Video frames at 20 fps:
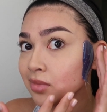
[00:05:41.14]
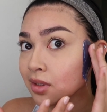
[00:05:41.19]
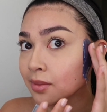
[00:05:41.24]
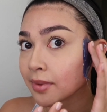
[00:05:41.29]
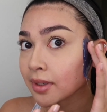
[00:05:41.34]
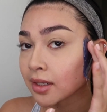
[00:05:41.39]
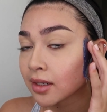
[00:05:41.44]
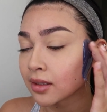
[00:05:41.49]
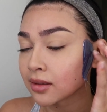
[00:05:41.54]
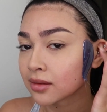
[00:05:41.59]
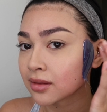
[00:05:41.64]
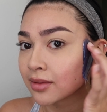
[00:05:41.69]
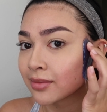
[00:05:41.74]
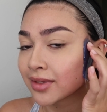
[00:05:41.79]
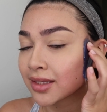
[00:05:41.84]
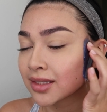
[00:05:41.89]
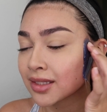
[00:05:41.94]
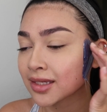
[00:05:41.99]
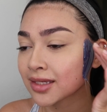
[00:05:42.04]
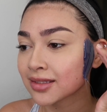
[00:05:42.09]
Oh my god, let
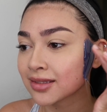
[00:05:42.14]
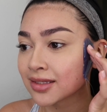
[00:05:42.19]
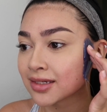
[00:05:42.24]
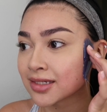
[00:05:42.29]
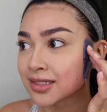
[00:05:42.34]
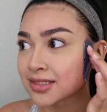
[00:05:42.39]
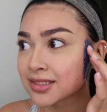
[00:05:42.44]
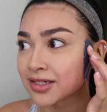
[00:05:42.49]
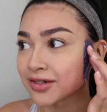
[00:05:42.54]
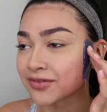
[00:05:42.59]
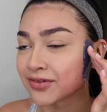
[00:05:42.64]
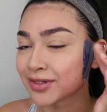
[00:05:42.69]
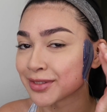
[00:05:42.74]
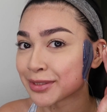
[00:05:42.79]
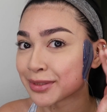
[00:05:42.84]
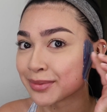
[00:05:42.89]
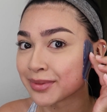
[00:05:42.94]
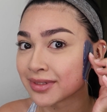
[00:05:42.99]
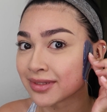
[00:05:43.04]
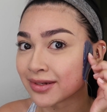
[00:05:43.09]
me like let it sit for a
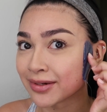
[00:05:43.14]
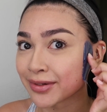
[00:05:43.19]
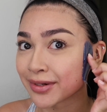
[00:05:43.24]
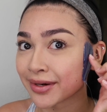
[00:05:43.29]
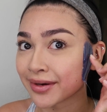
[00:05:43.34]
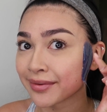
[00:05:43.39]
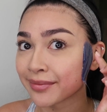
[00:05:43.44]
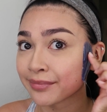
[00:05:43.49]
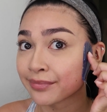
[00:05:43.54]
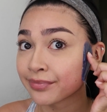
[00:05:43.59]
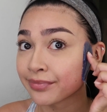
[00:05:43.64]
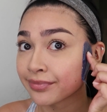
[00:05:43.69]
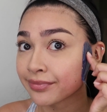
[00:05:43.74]
little bit longer.